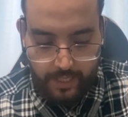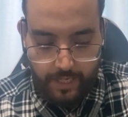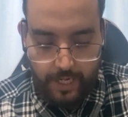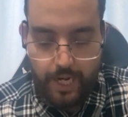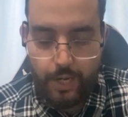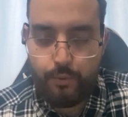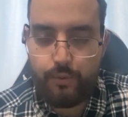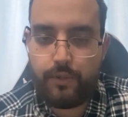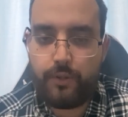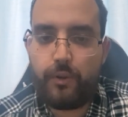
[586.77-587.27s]

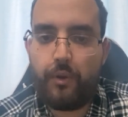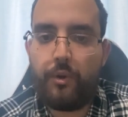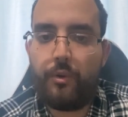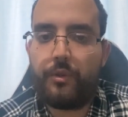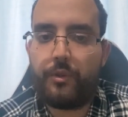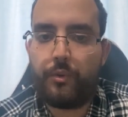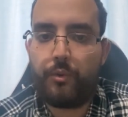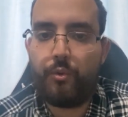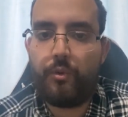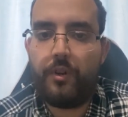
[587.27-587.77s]
I would go
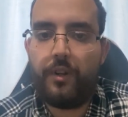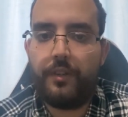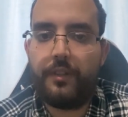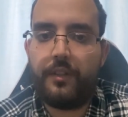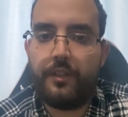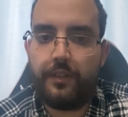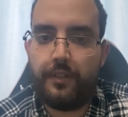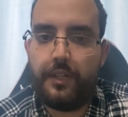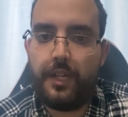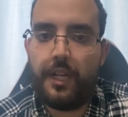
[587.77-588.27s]

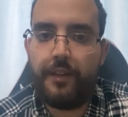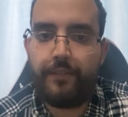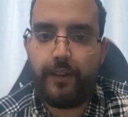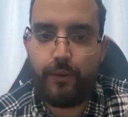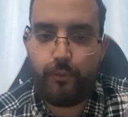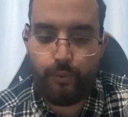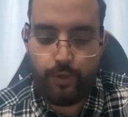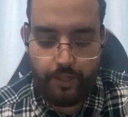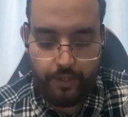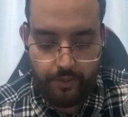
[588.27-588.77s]
towards
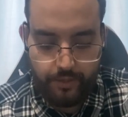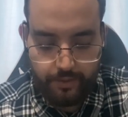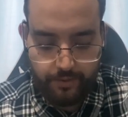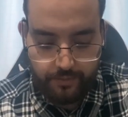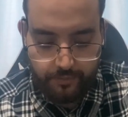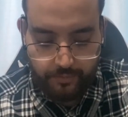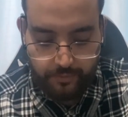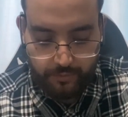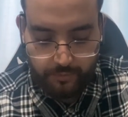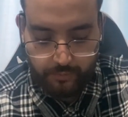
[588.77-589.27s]
D5 render.
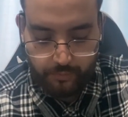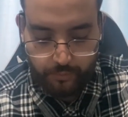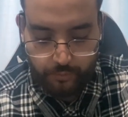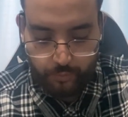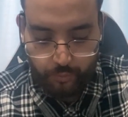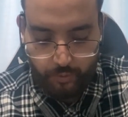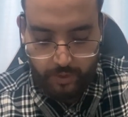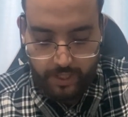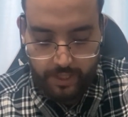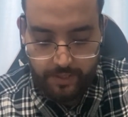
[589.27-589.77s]

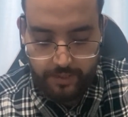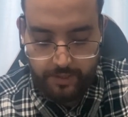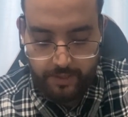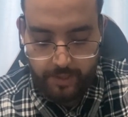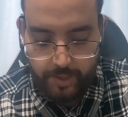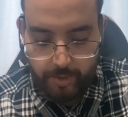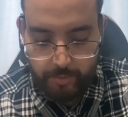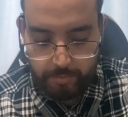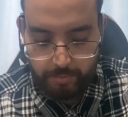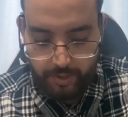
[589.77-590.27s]
Why?
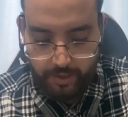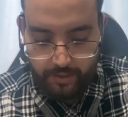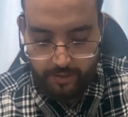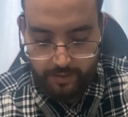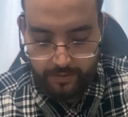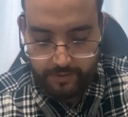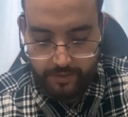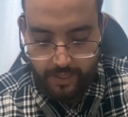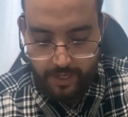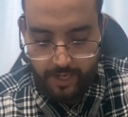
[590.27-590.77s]

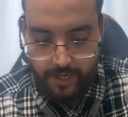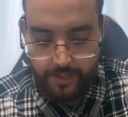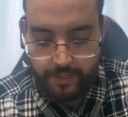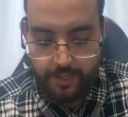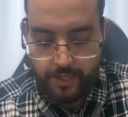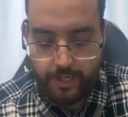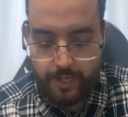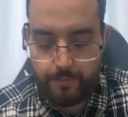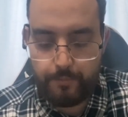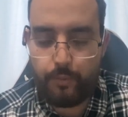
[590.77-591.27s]
Because I
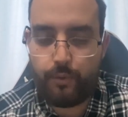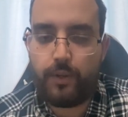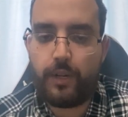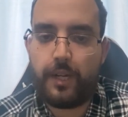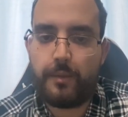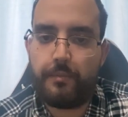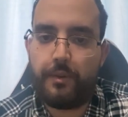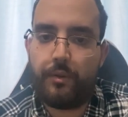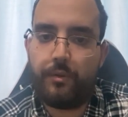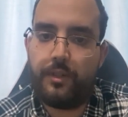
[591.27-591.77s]
care more
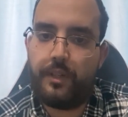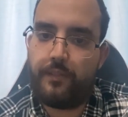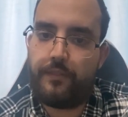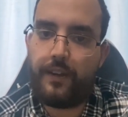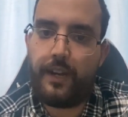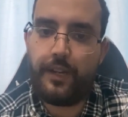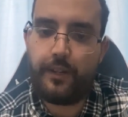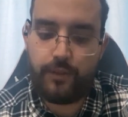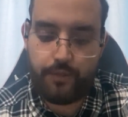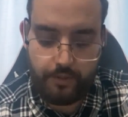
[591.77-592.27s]
about the
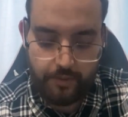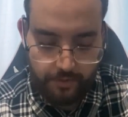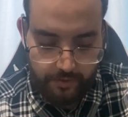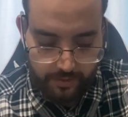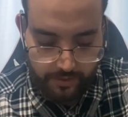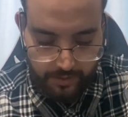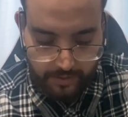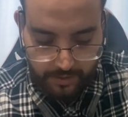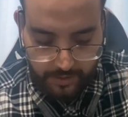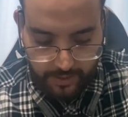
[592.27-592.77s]
final
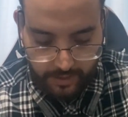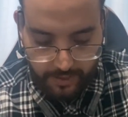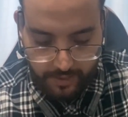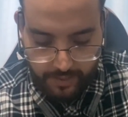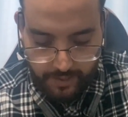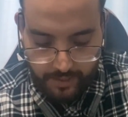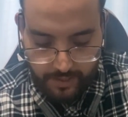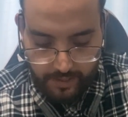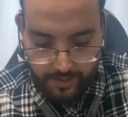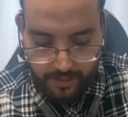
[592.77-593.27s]
look
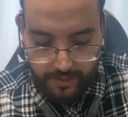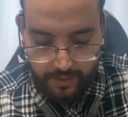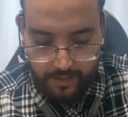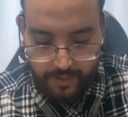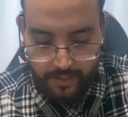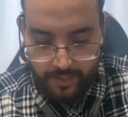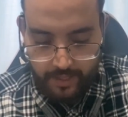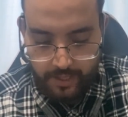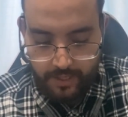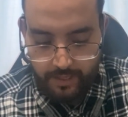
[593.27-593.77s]

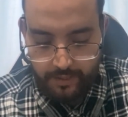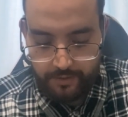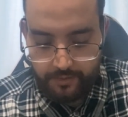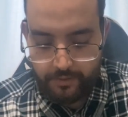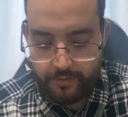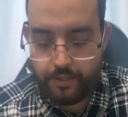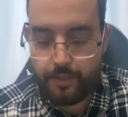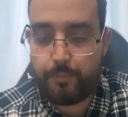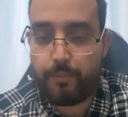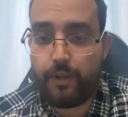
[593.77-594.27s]
and
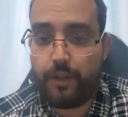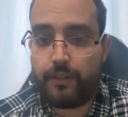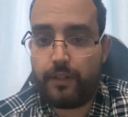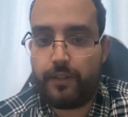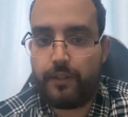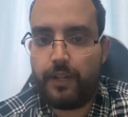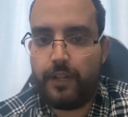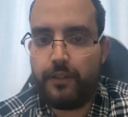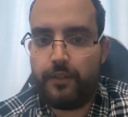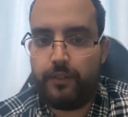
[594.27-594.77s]
the
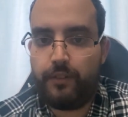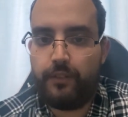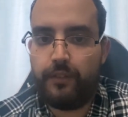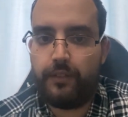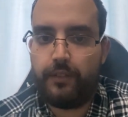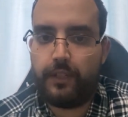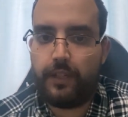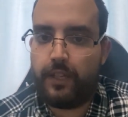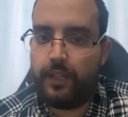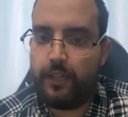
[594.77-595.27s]
presentation
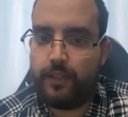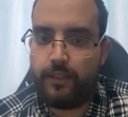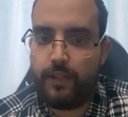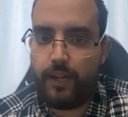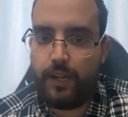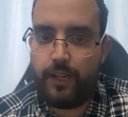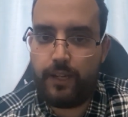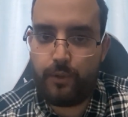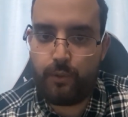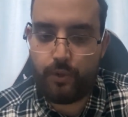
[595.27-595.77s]
and the
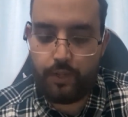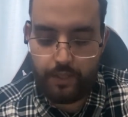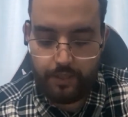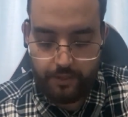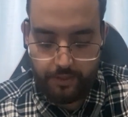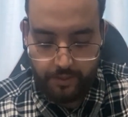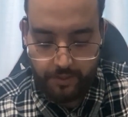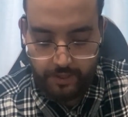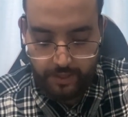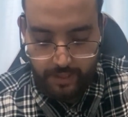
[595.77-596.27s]
high
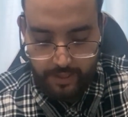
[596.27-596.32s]
quality.